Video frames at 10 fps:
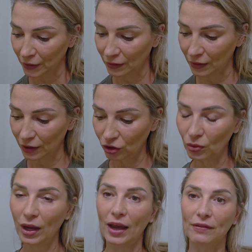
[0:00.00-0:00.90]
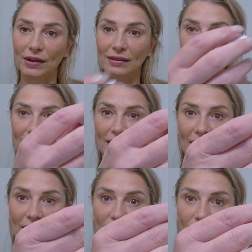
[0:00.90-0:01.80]
Then you have a
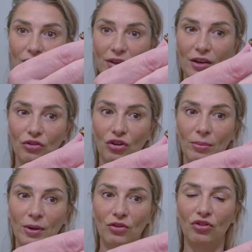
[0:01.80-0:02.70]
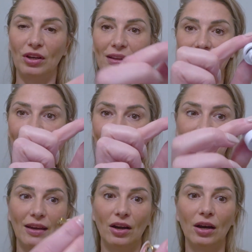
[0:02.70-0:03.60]
dedicated nose hair trimmer, as you can see
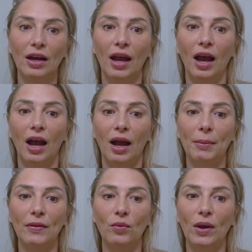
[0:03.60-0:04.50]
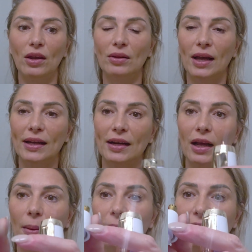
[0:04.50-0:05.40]
here. And the way you line it
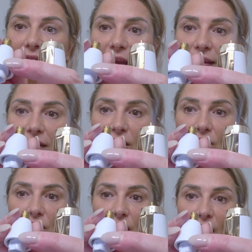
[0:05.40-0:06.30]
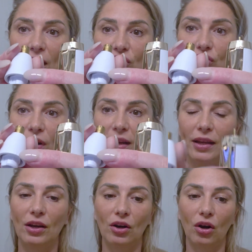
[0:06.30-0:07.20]
up is it has a little notch right
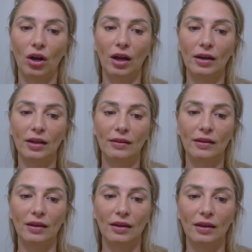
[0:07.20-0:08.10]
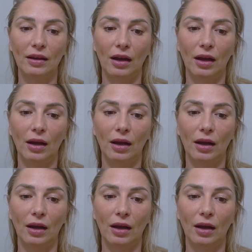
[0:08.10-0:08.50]
here on the